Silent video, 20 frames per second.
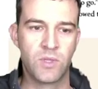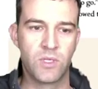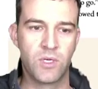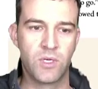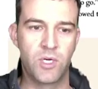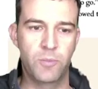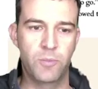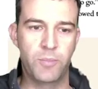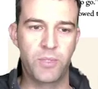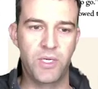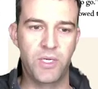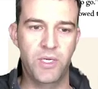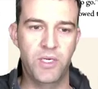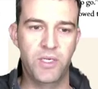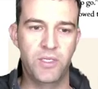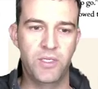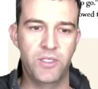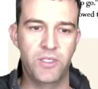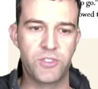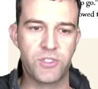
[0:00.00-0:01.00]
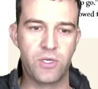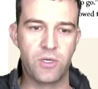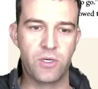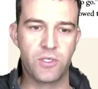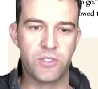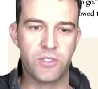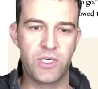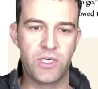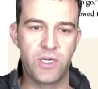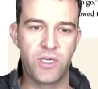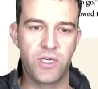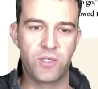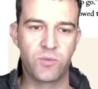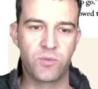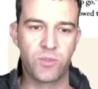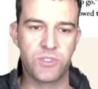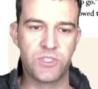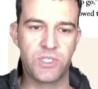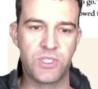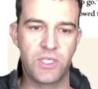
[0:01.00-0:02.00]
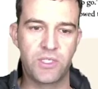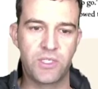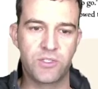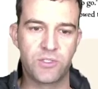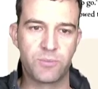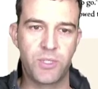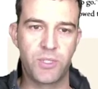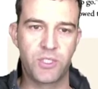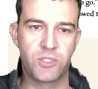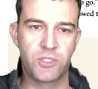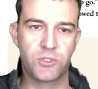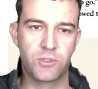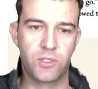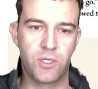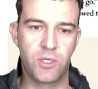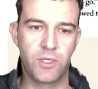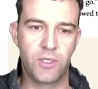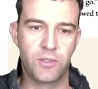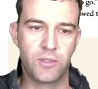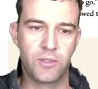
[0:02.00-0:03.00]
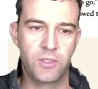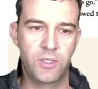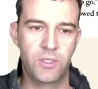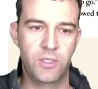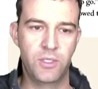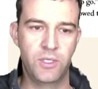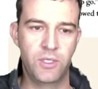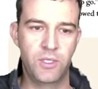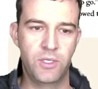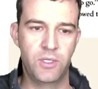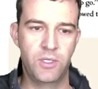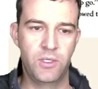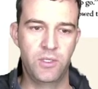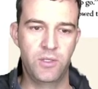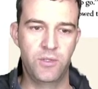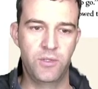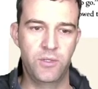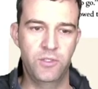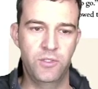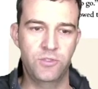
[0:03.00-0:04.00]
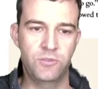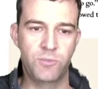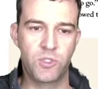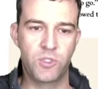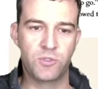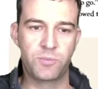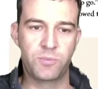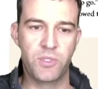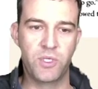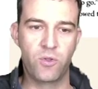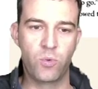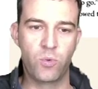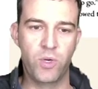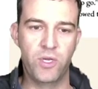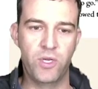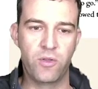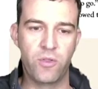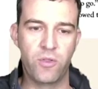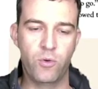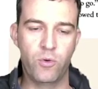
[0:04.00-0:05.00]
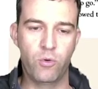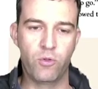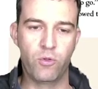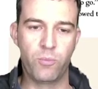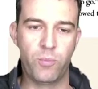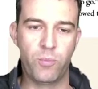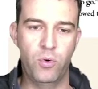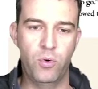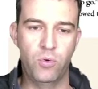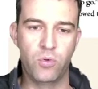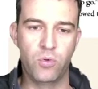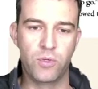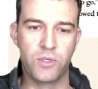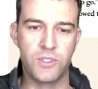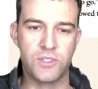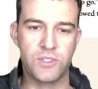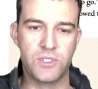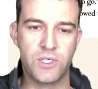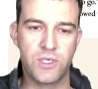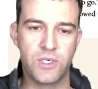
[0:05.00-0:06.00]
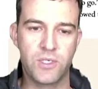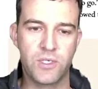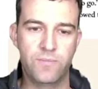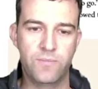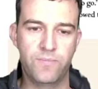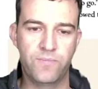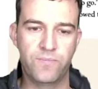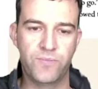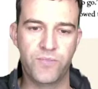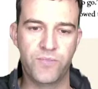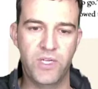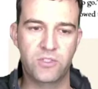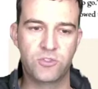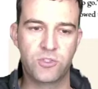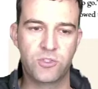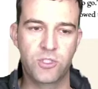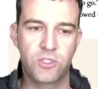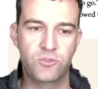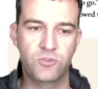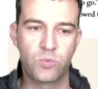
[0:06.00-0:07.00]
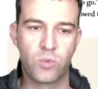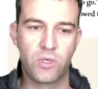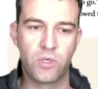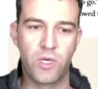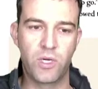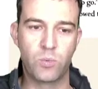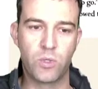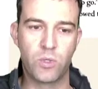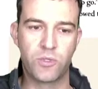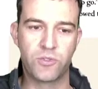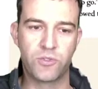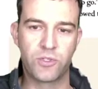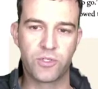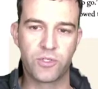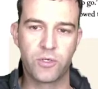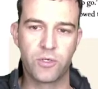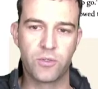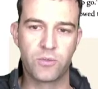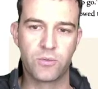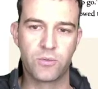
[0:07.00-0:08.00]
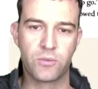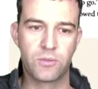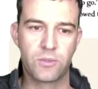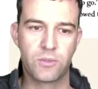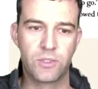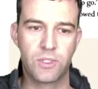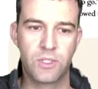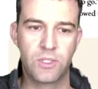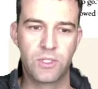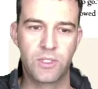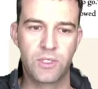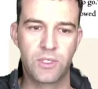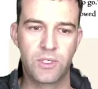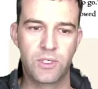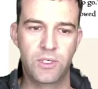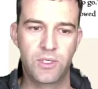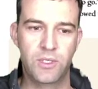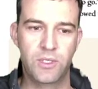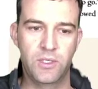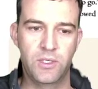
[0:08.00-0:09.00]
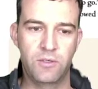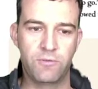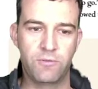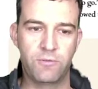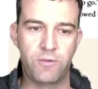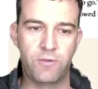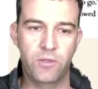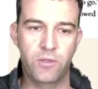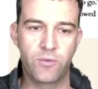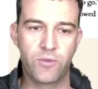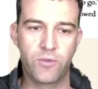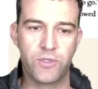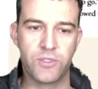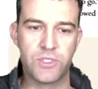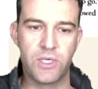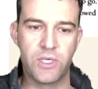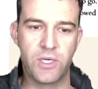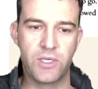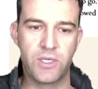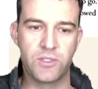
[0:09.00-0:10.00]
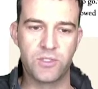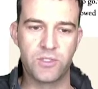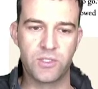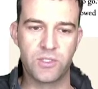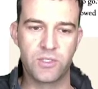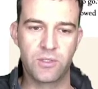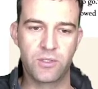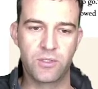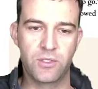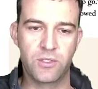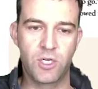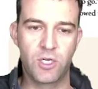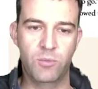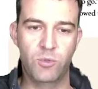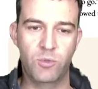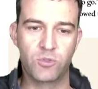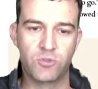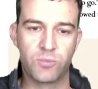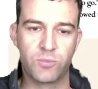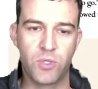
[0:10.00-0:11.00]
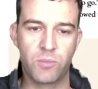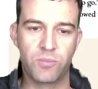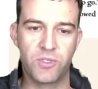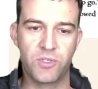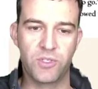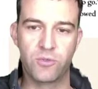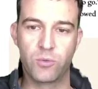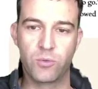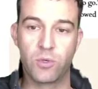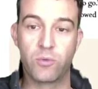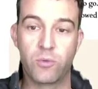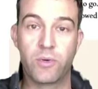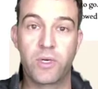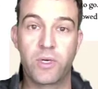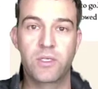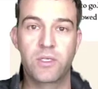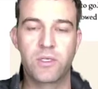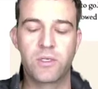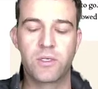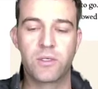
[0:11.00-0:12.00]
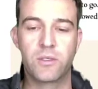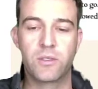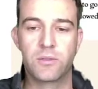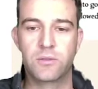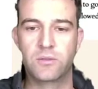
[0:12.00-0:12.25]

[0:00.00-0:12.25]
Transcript: Up ahead he saw a sign with Santa's picture on it. "This must be the way to the North Pole," he said. "That's just where I want to go." He followed the signs until he almost bumped into a reindeer.